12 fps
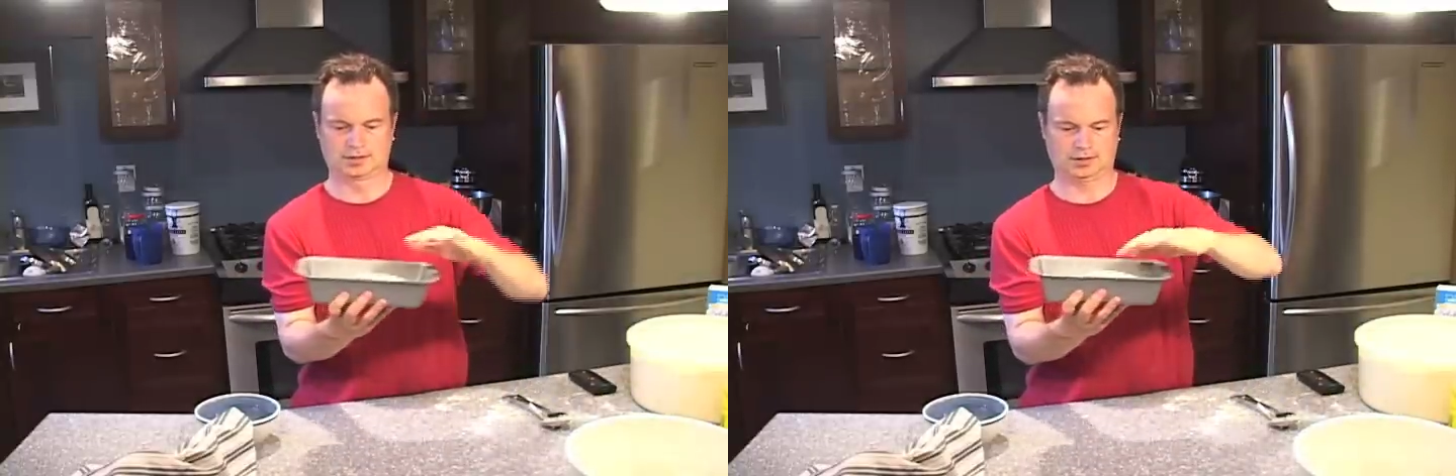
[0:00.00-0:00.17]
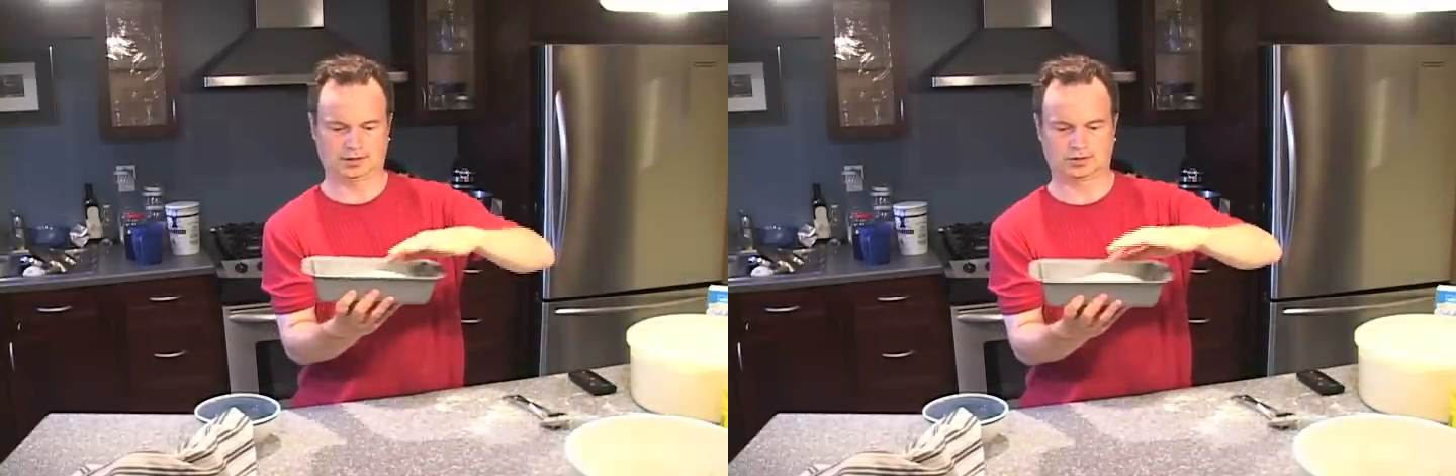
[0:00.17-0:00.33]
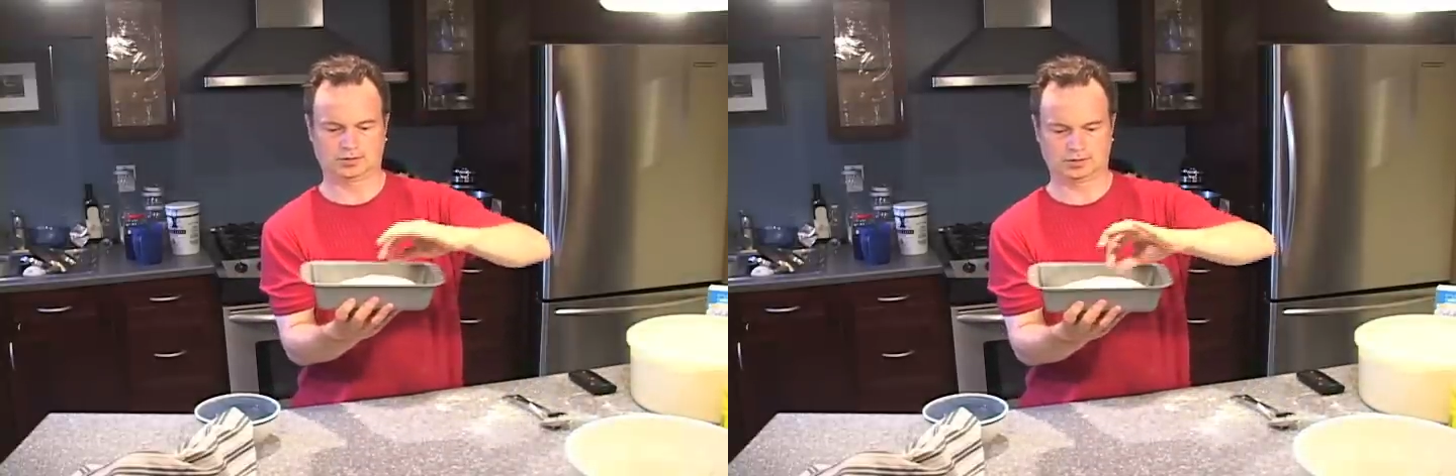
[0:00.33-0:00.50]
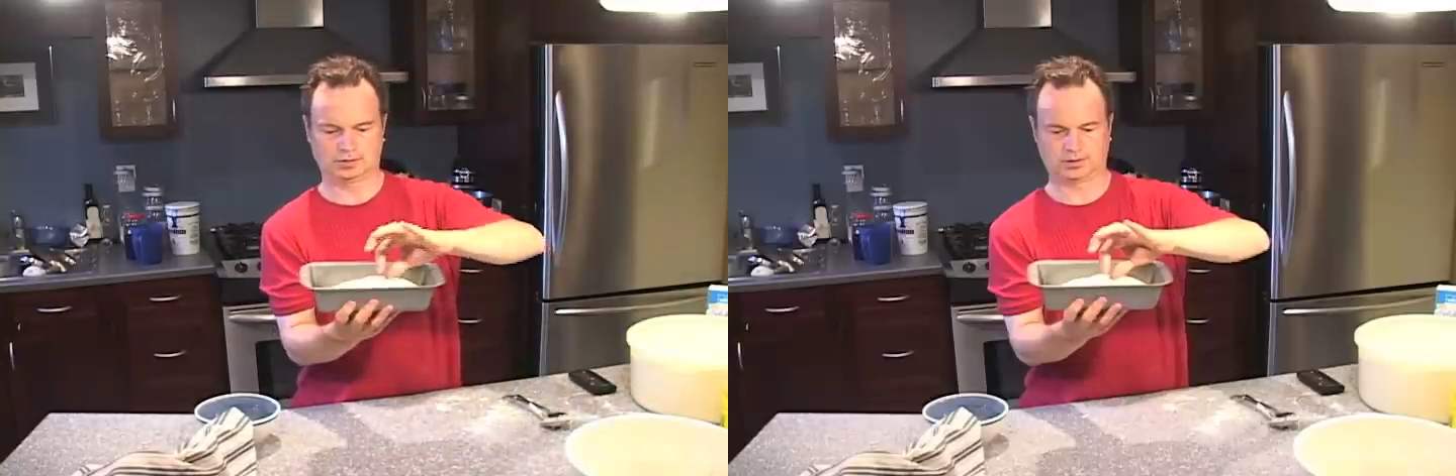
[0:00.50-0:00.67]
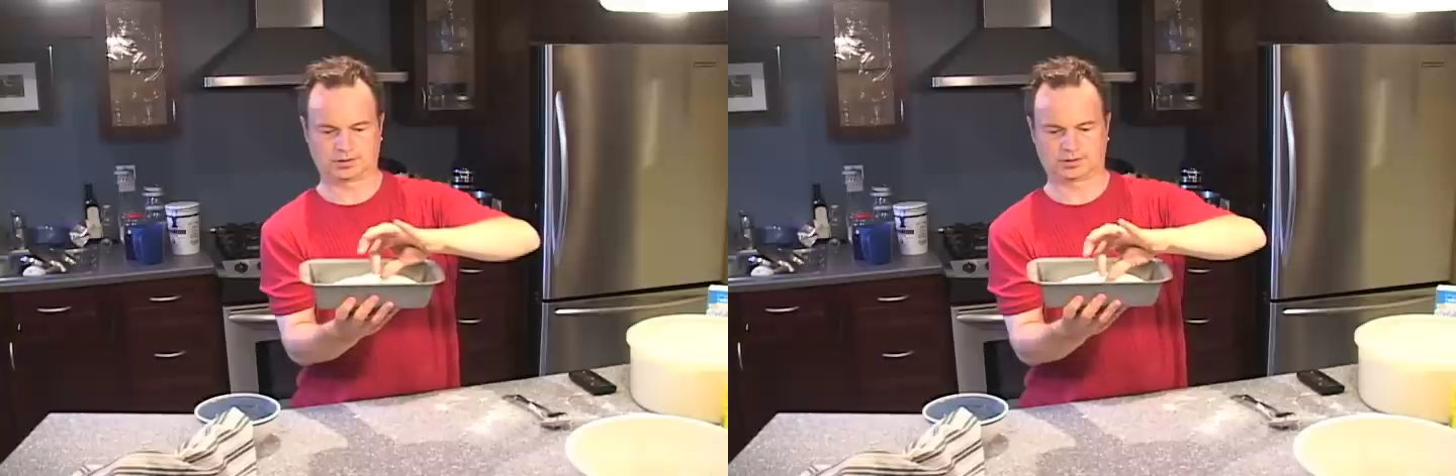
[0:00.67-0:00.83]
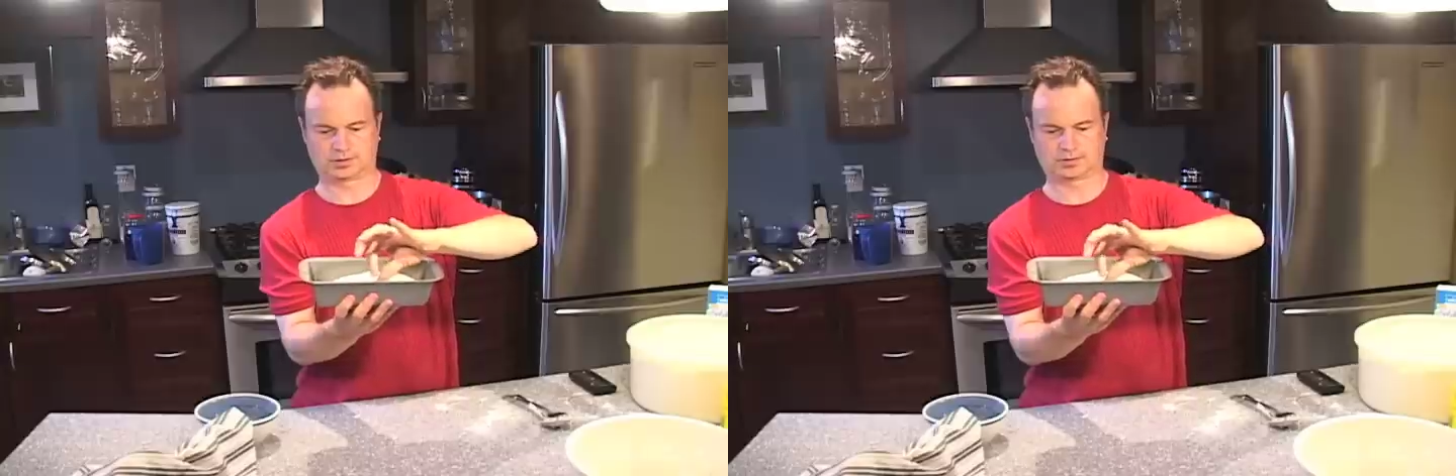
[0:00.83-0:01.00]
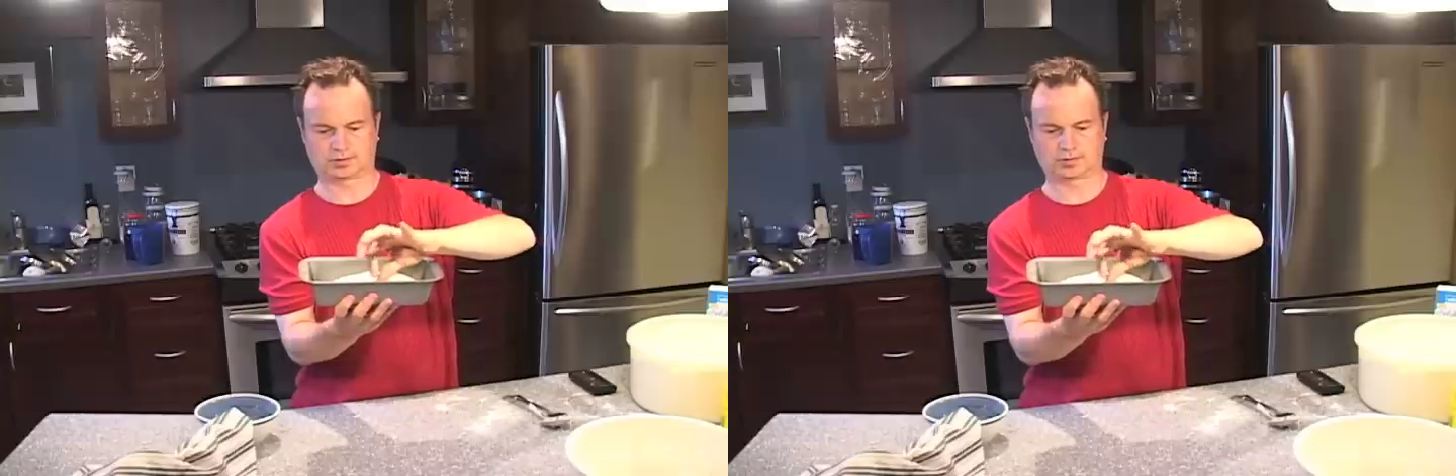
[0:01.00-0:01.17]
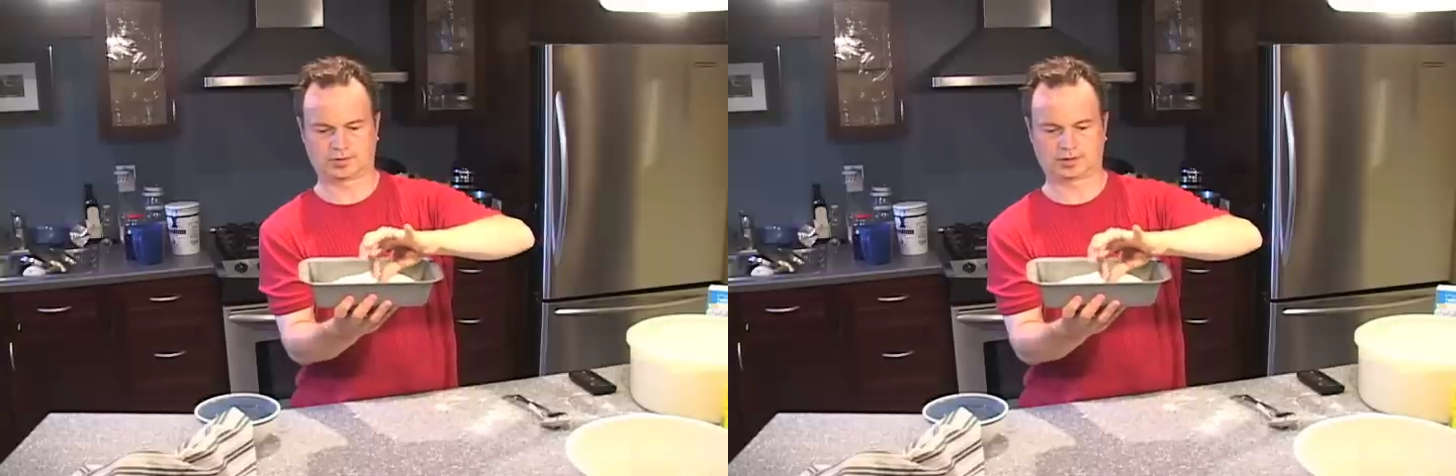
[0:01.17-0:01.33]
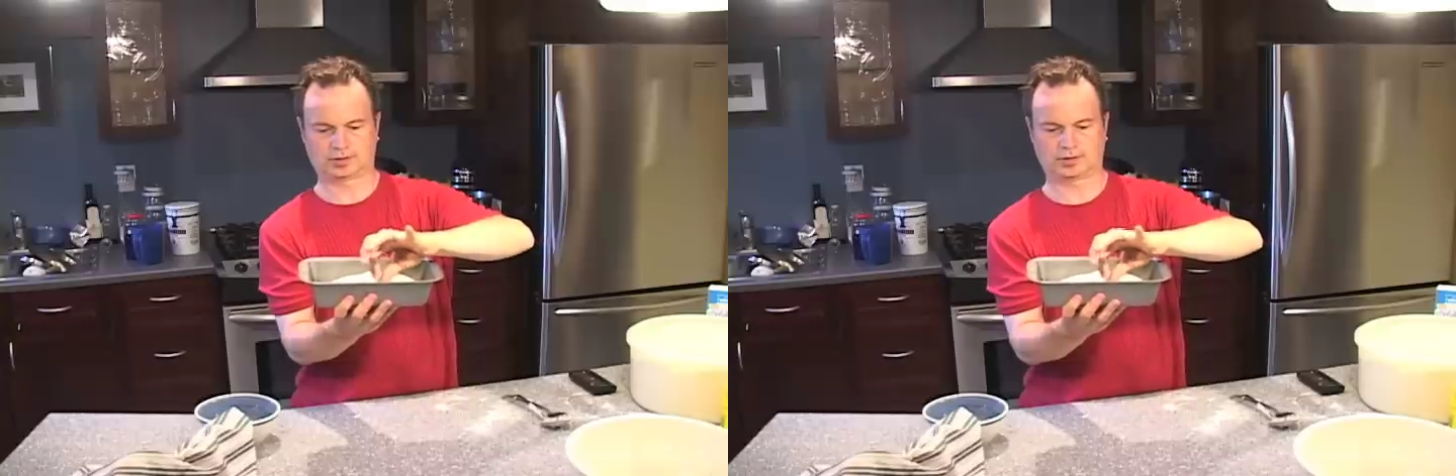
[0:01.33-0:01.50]
a good,
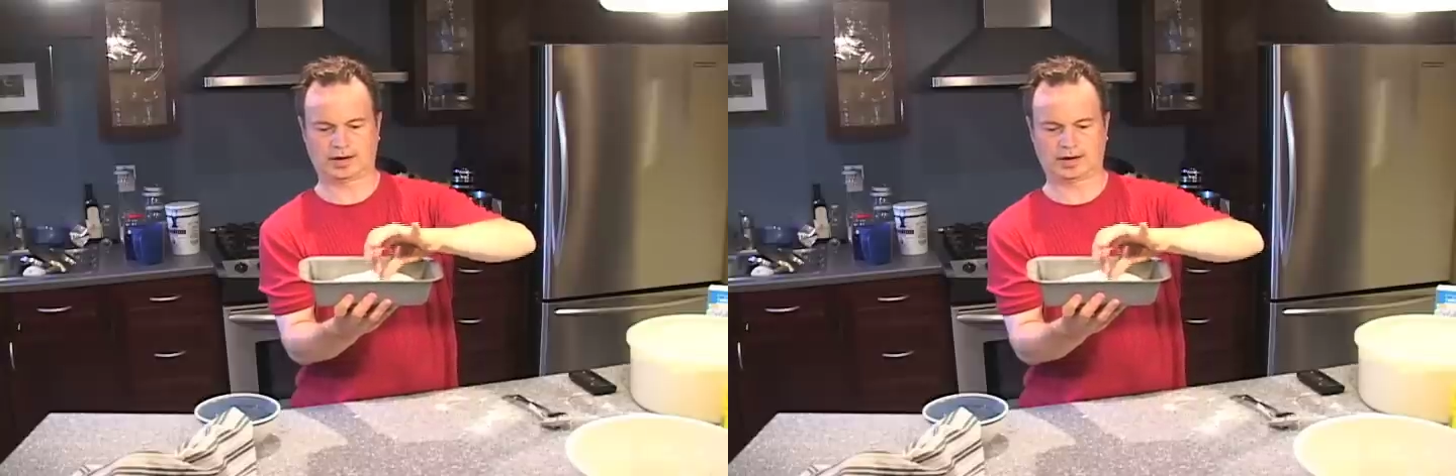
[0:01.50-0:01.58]
I don't know,